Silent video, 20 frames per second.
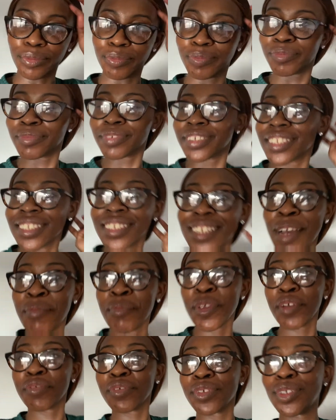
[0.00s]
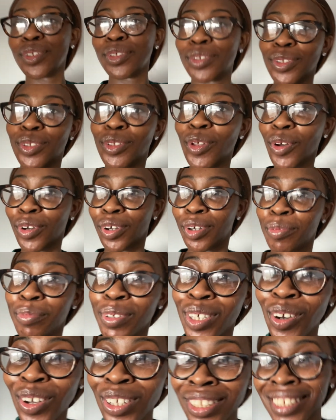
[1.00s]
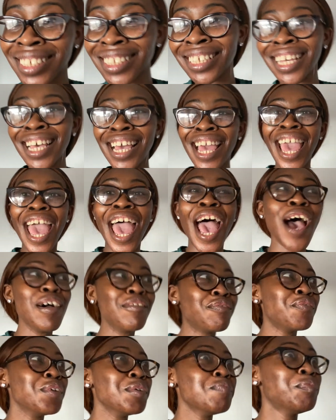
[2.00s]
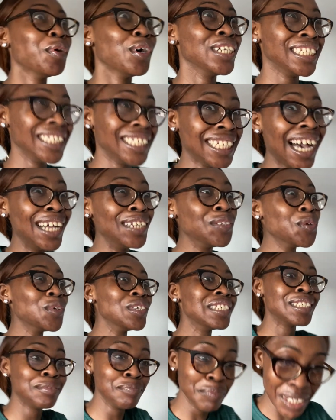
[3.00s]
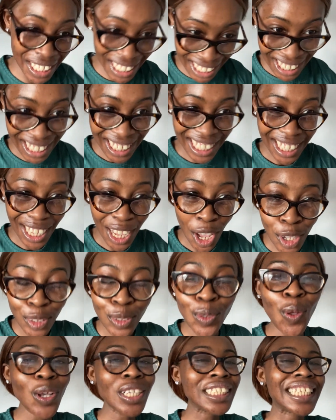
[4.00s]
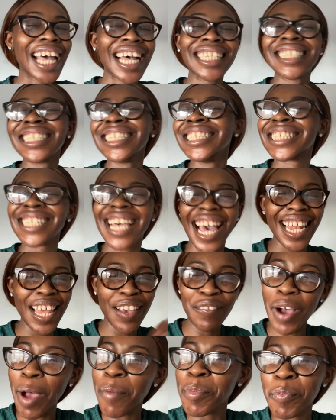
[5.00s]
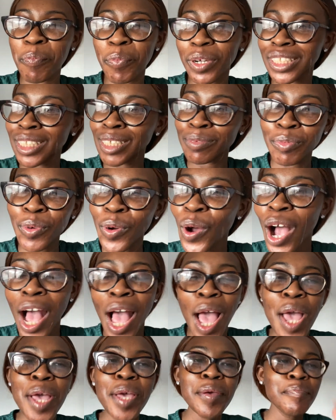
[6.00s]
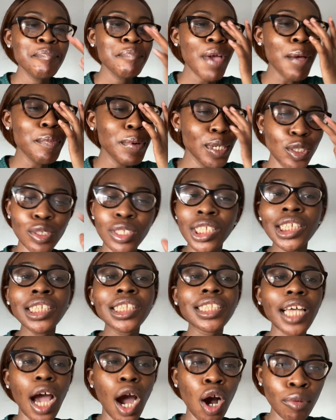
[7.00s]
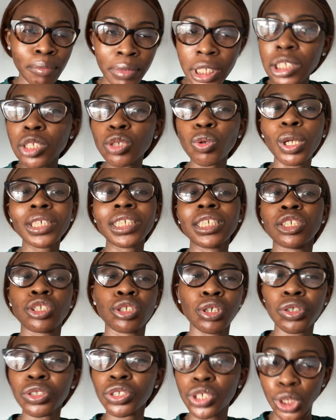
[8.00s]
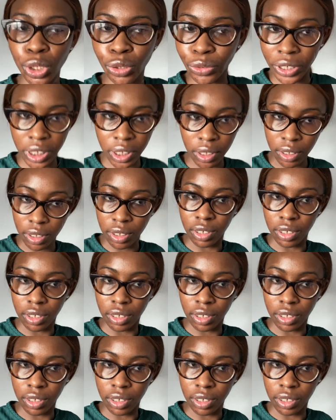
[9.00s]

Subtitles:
See, I'm not even going to talk because everybody that knows me knows that it can never be possible. Maybe you didn't tell me it was a sunscreen.